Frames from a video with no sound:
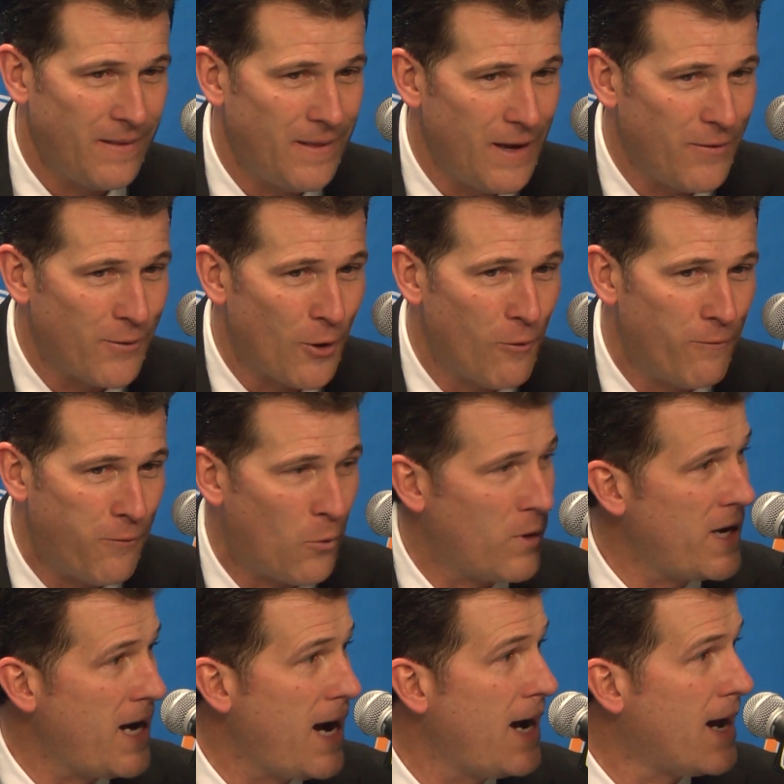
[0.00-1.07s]
they throw
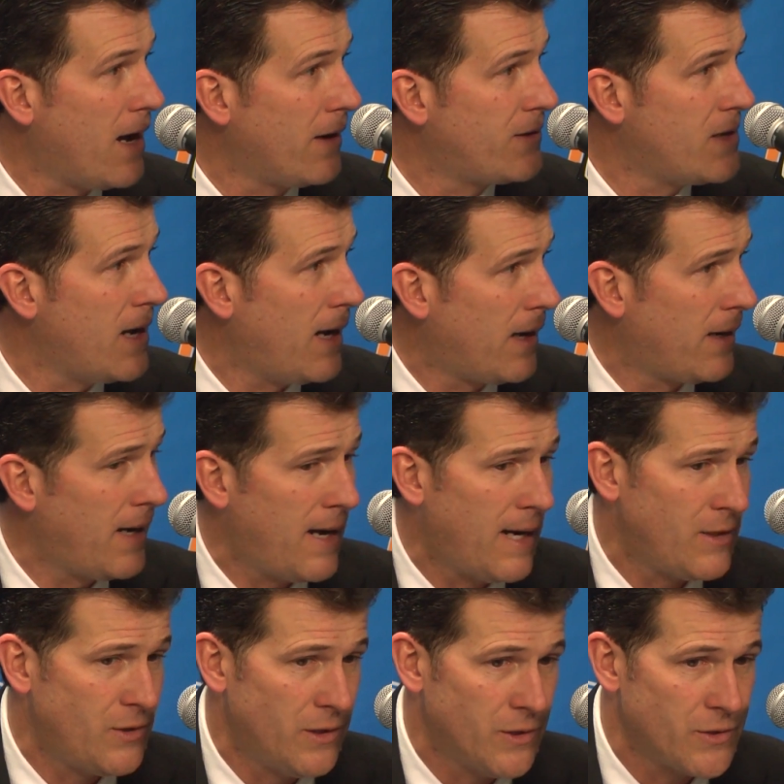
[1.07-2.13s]
48 out
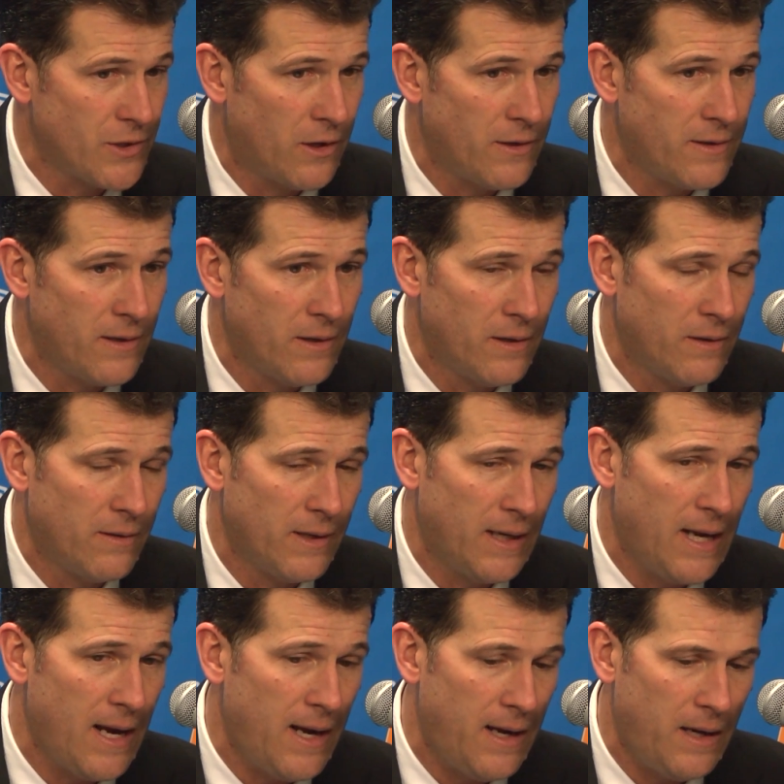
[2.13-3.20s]
at you to start the
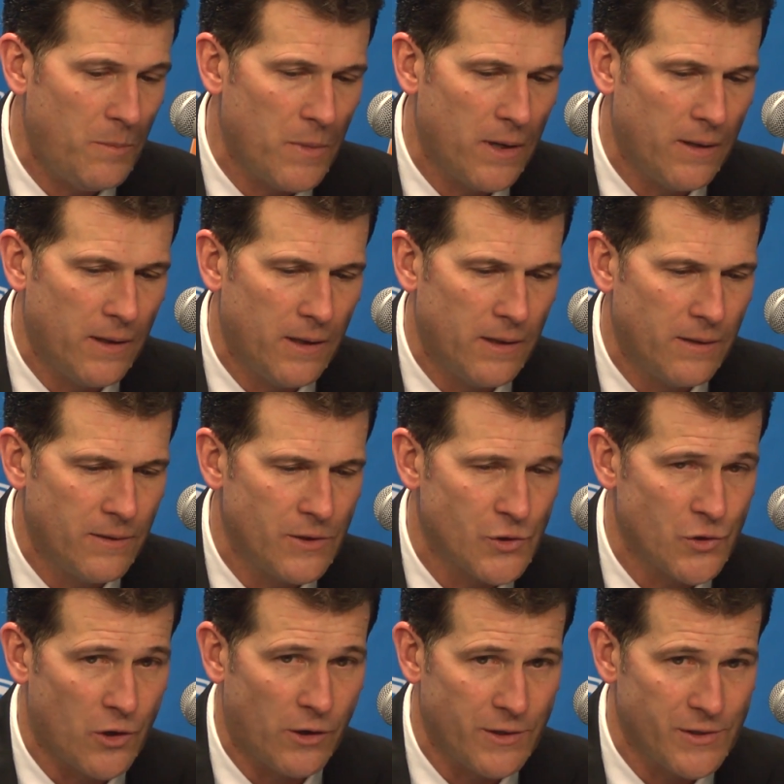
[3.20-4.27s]
game, and then to
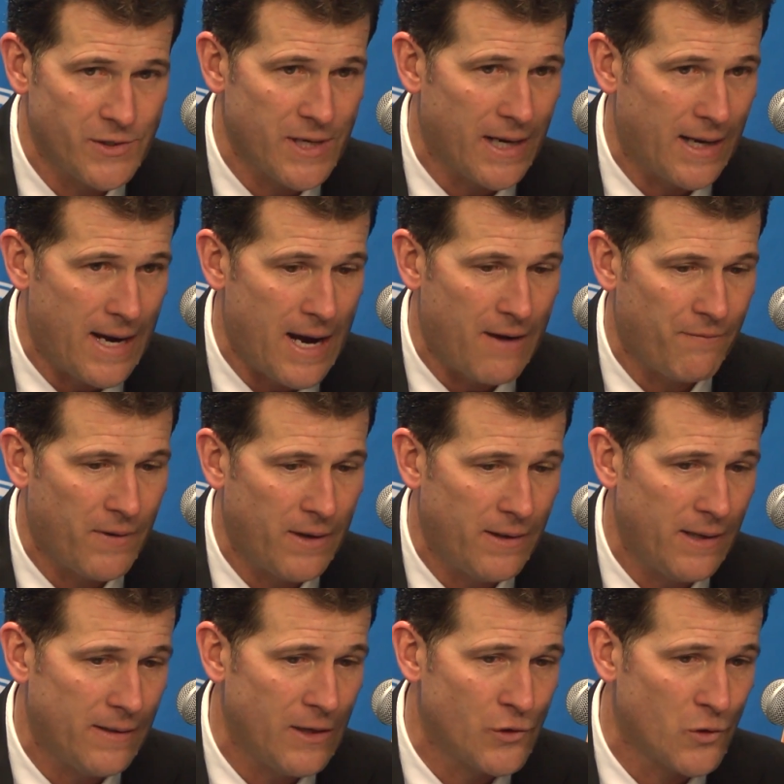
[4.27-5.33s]
start the second half, I
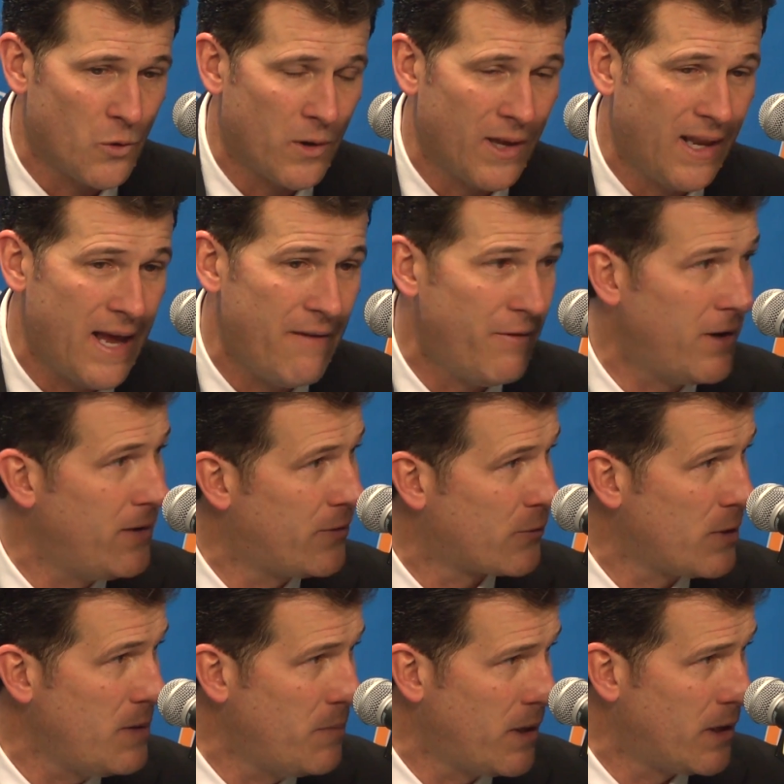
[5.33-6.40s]
think they scored 11 in
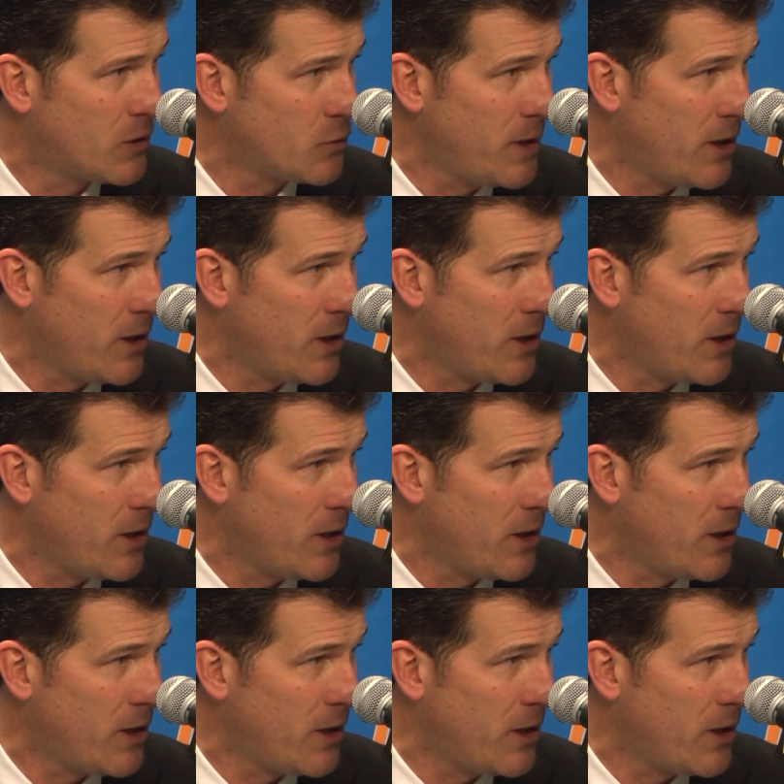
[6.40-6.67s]
3 minutes.